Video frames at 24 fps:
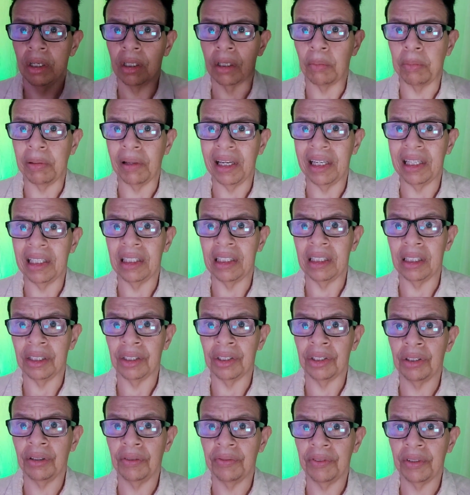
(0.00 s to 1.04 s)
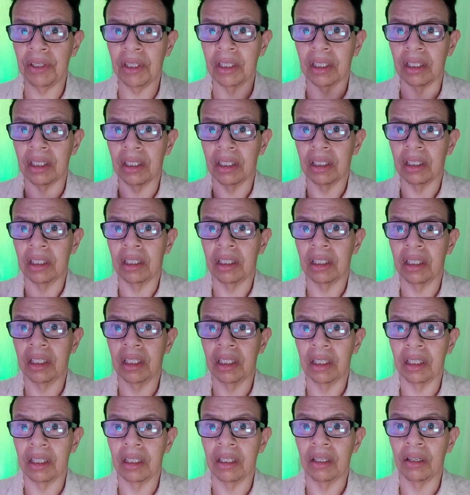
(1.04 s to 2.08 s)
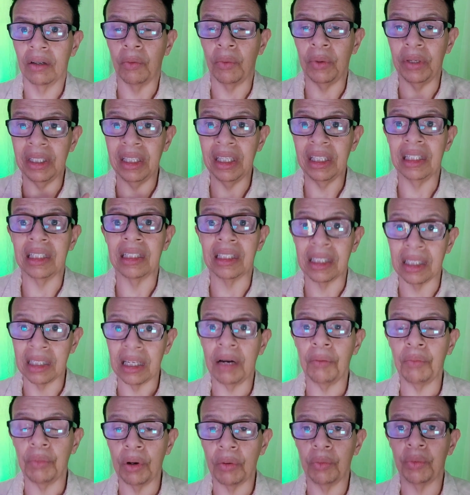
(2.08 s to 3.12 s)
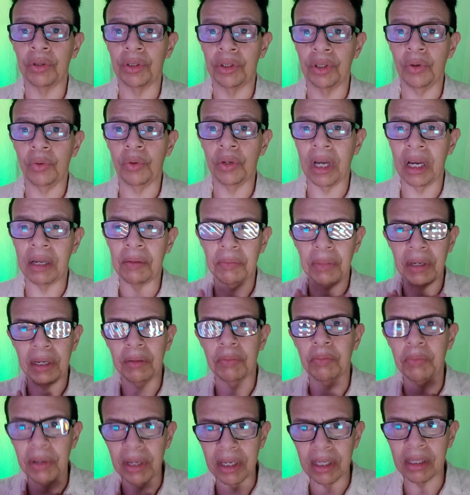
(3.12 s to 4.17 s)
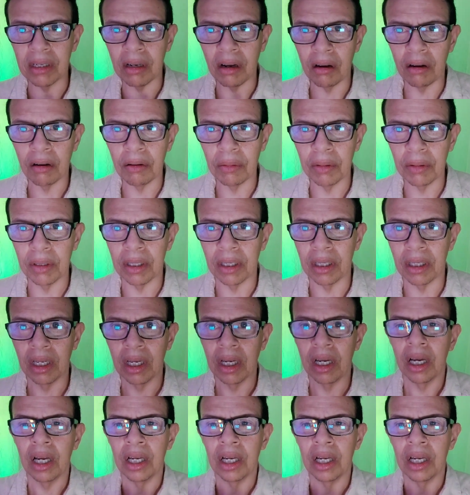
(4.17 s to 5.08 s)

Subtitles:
The planet is shifting. We need to stop what we're doing and be at peace and harmony.